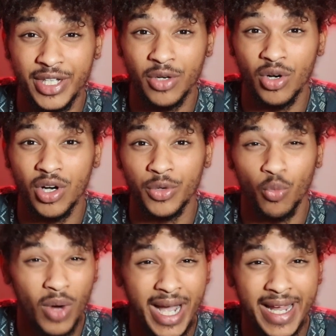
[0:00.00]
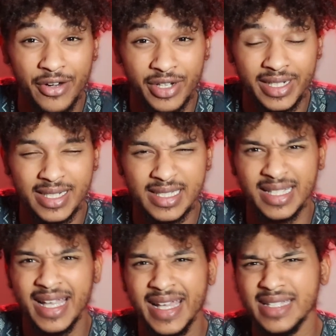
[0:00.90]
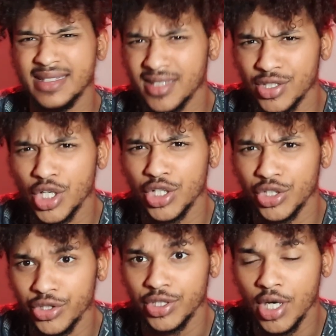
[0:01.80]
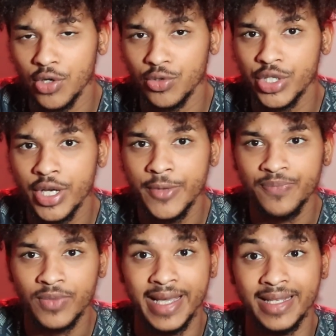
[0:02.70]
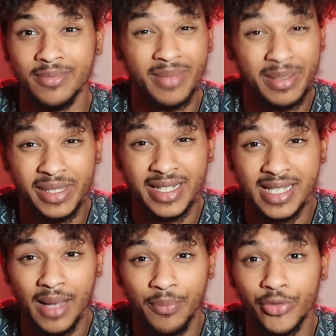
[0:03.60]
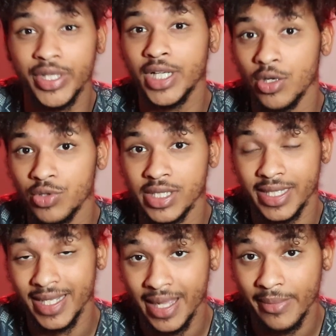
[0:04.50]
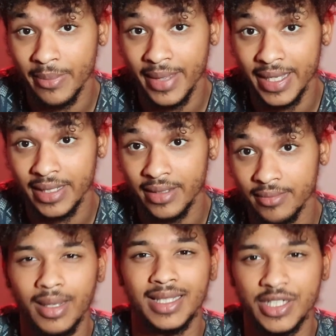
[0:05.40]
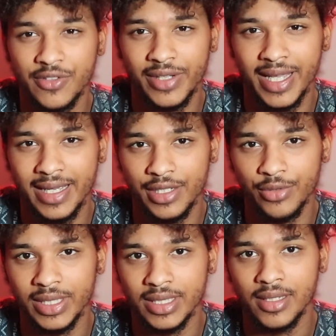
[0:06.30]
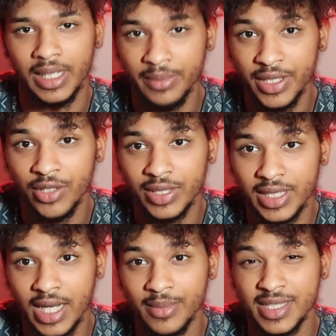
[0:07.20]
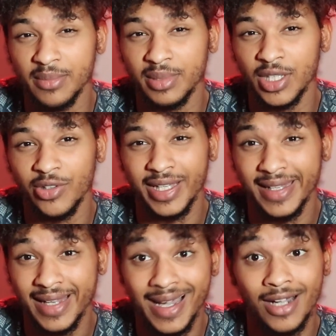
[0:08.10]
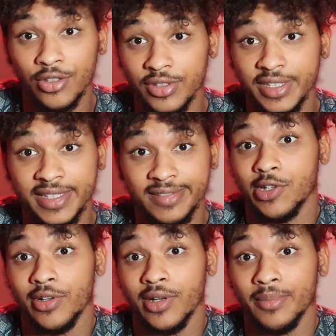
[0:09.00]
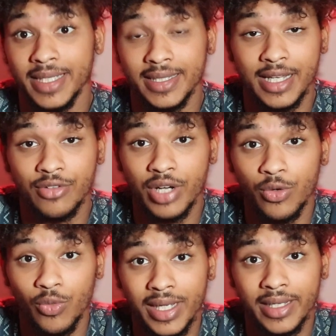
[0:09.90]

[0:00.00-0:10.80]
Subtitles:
video on why Eric Nixick is such a good coach and maybe the top three coaches in MMA, my list for that anyways. Let me know in the comments down below and I'll get started on making that right